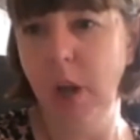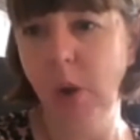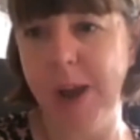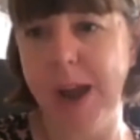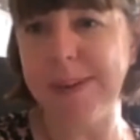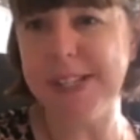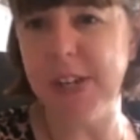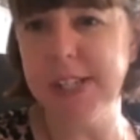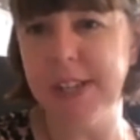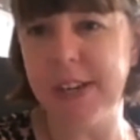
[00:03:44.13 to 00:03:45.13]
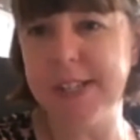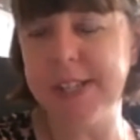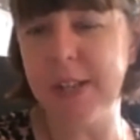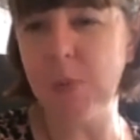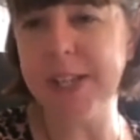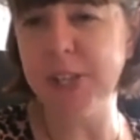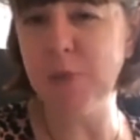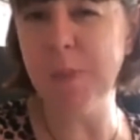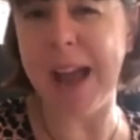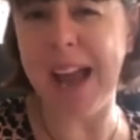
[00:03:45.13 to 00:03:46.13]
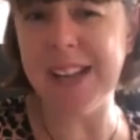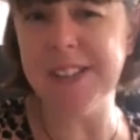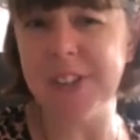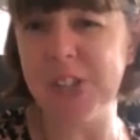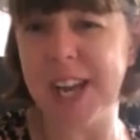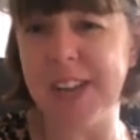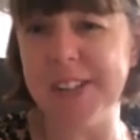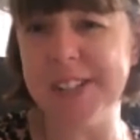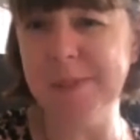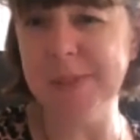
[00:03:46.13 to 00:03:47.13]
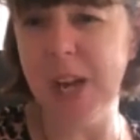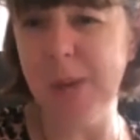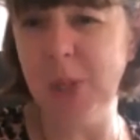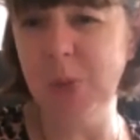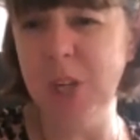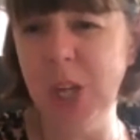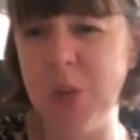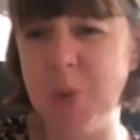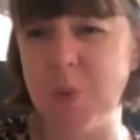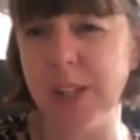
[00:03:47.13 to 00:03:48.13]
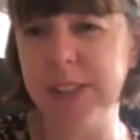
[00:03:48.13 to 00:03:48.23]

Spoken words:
Oh, how exciting. I can see the waiting room and the chat at the same time. Who knew?